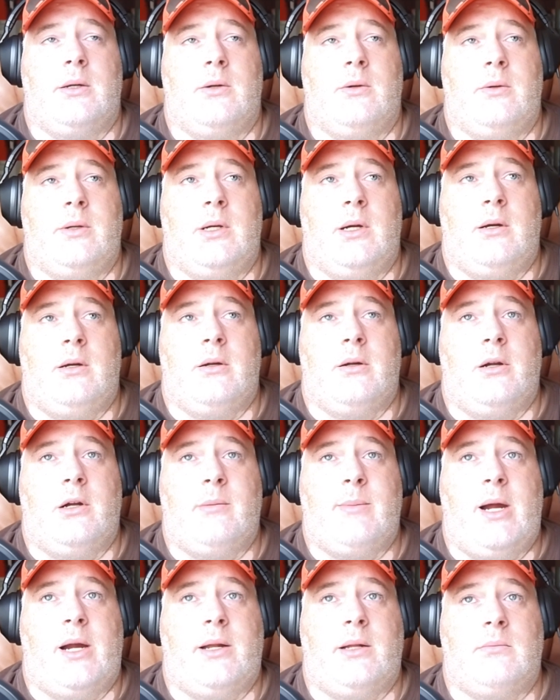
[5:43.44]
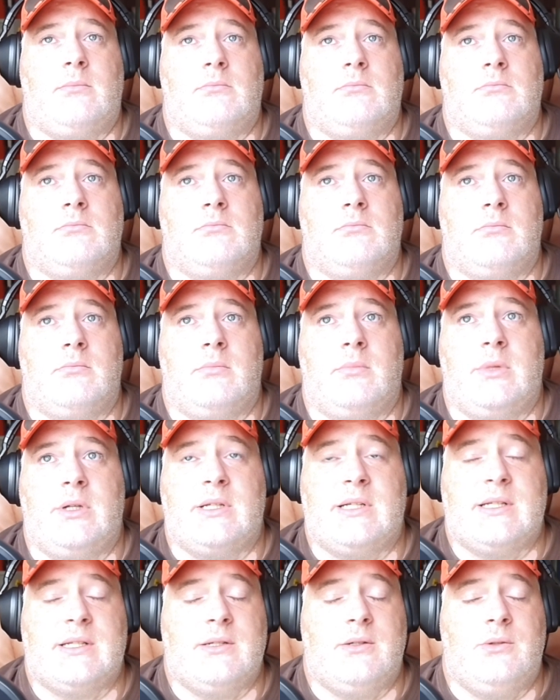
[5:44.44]
We all heard about it.
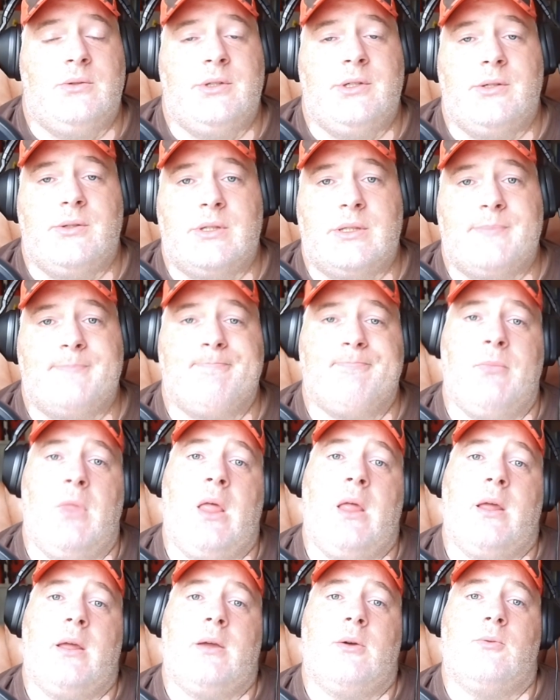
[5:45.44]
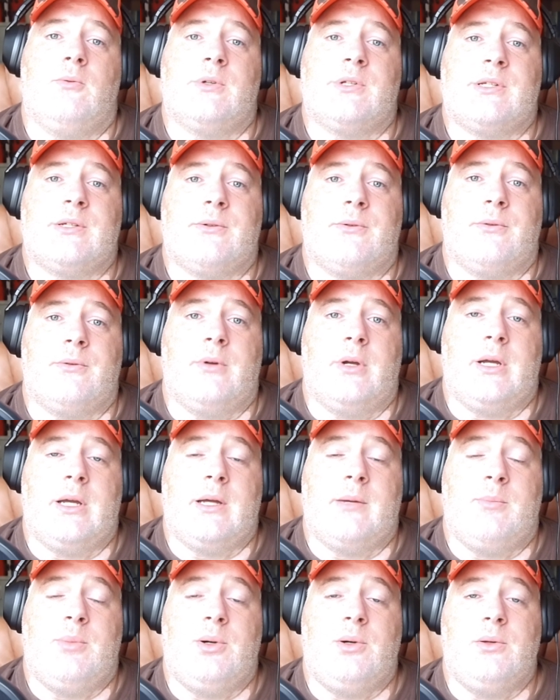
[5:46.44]
This is old news. Was
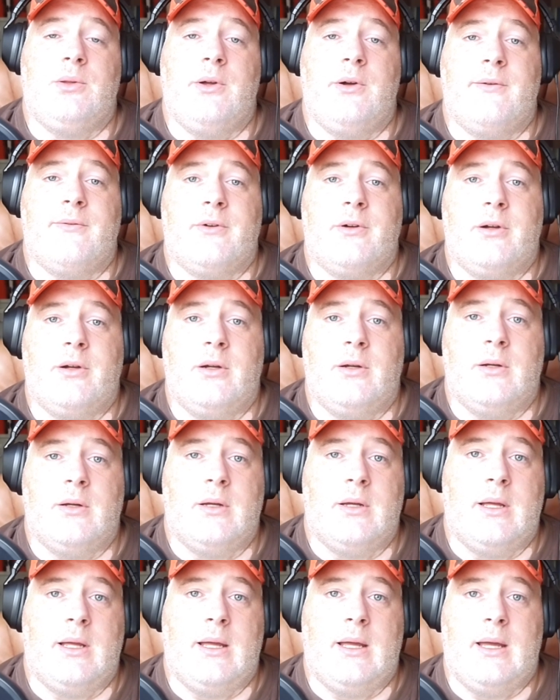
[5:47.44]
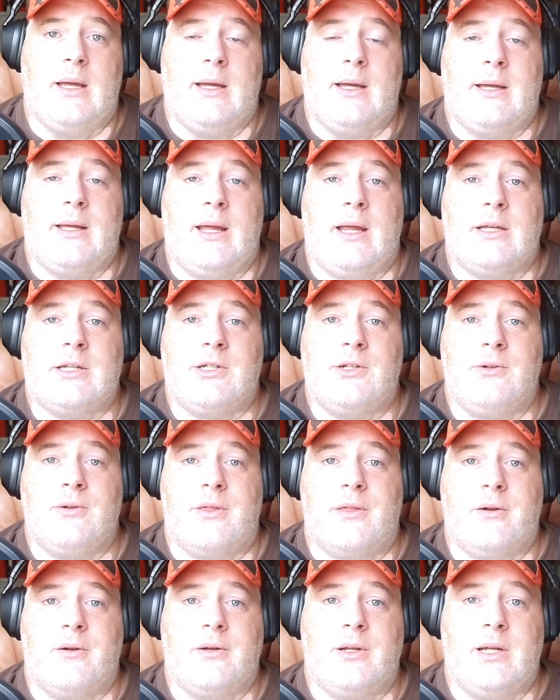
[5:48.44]
pulled over at
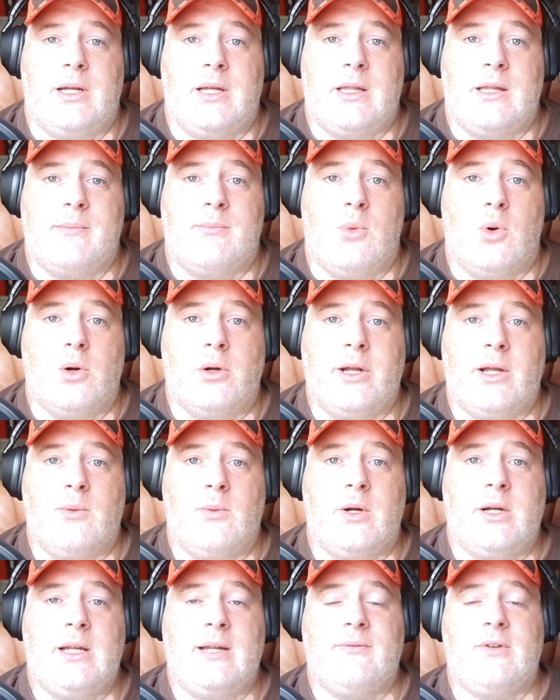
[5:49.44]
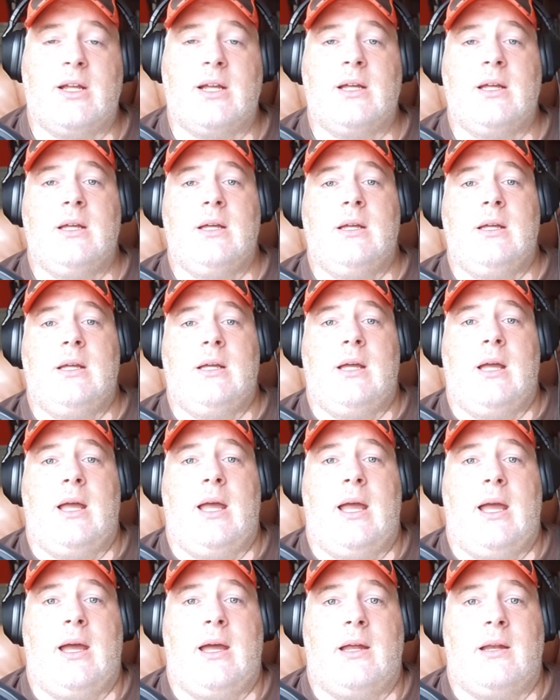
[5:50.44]
2:30 in the morning one evening.
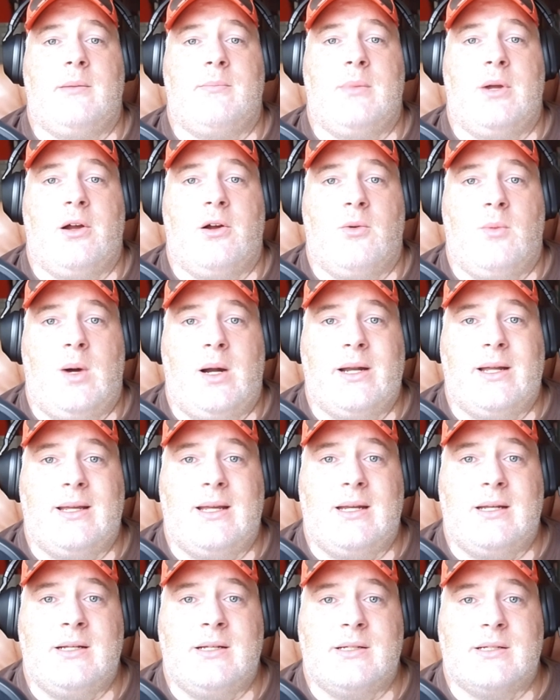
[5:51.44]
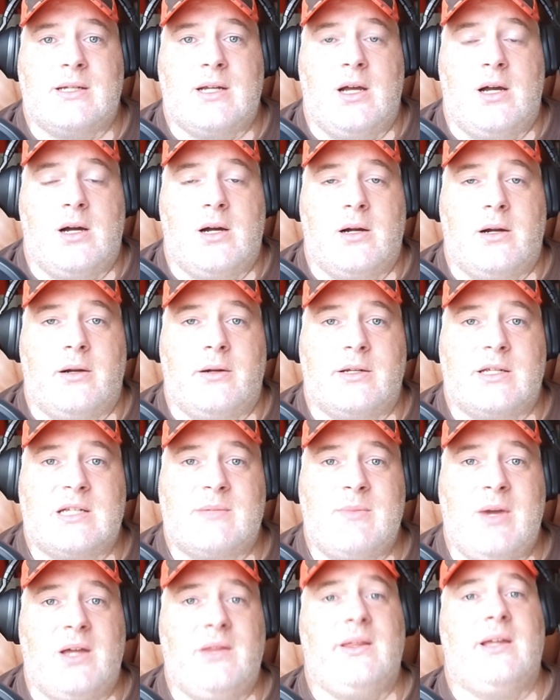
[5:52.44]
Had marijuana in his car.
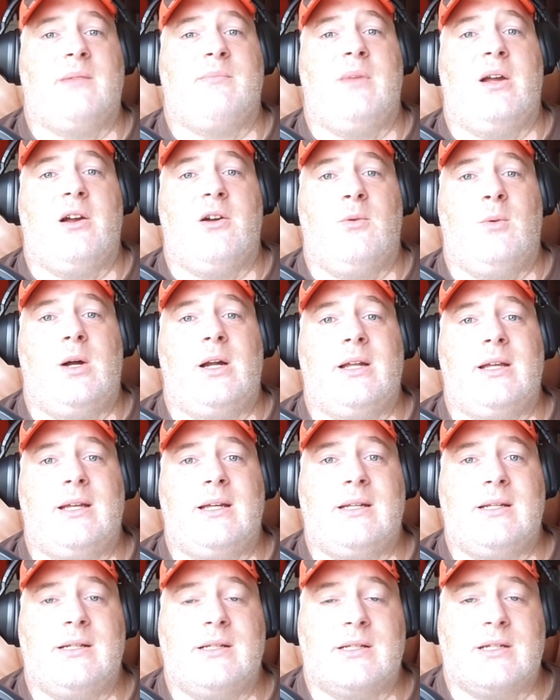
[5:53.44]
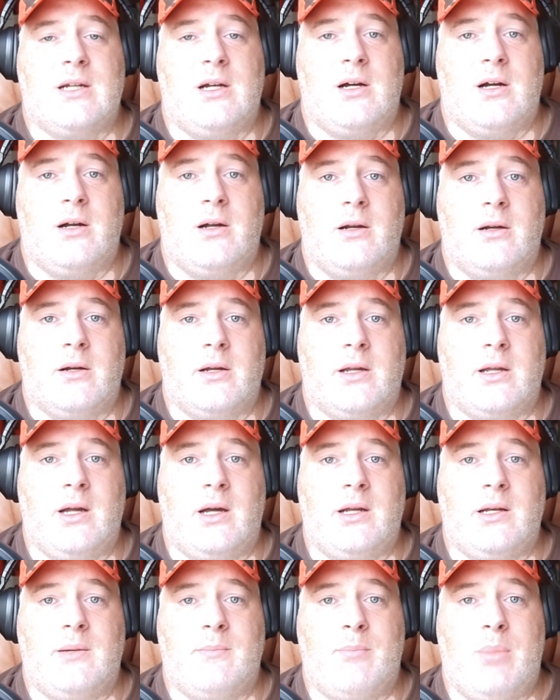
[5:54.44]
Smelled like marijuana in his car.
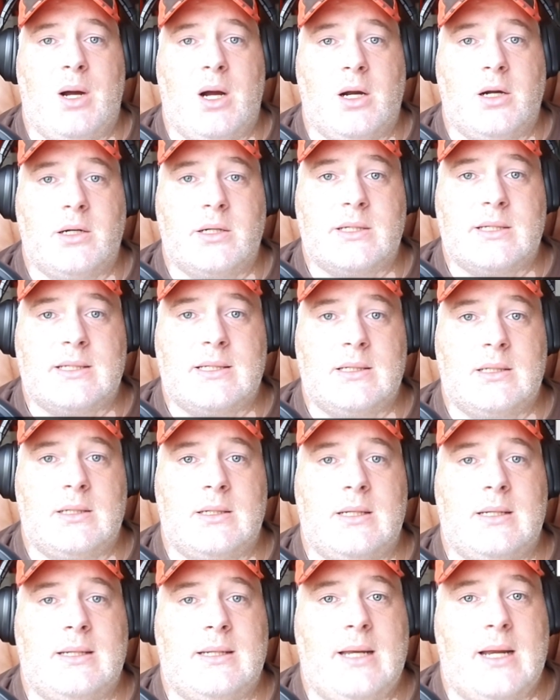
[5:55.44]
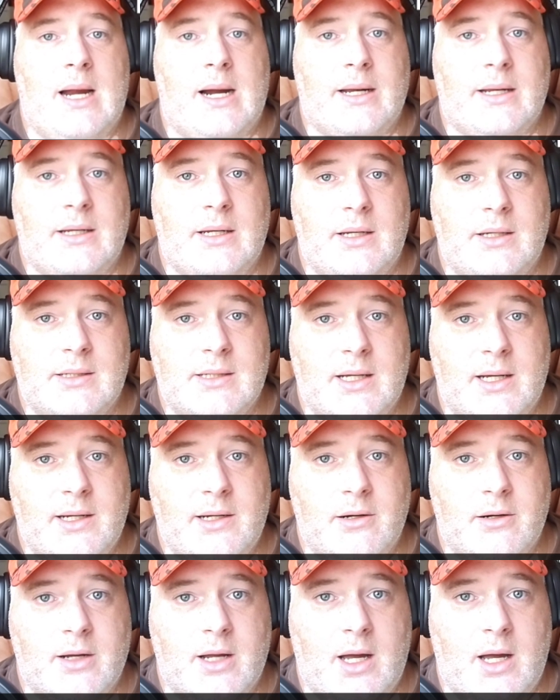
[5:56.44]
Gun parts. Not an
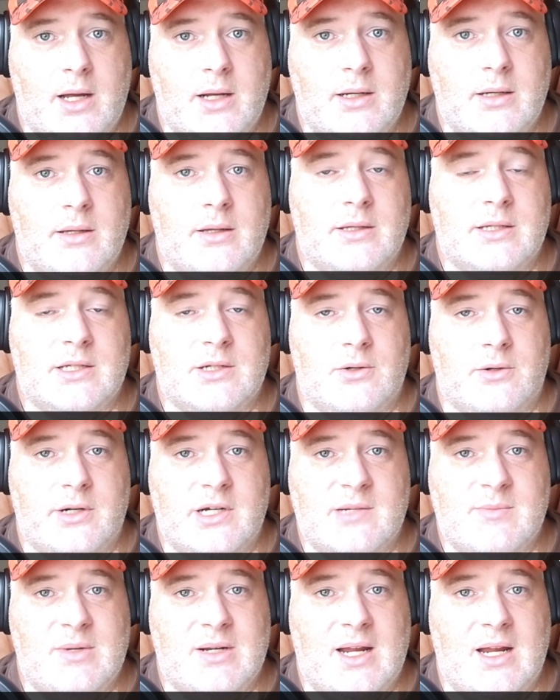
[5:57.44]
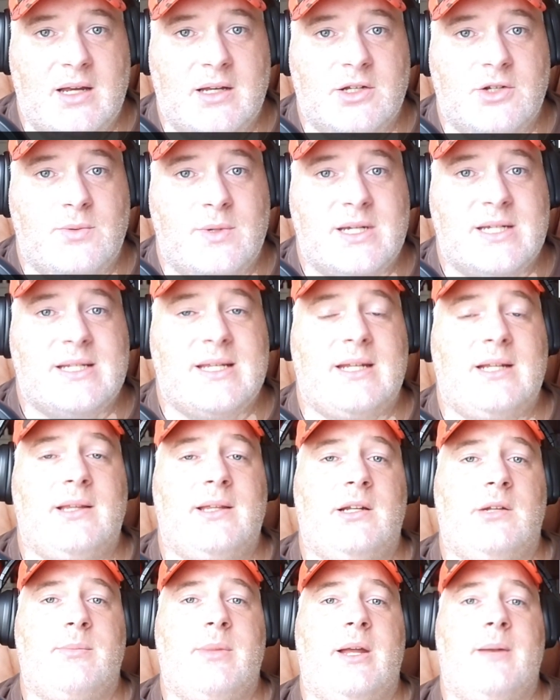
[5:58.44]
entire gun. The story's been getting twisted a
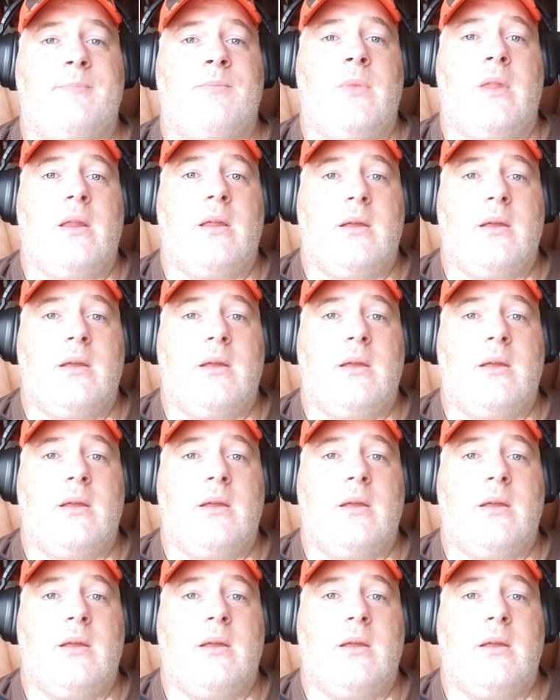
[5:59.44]
little bit.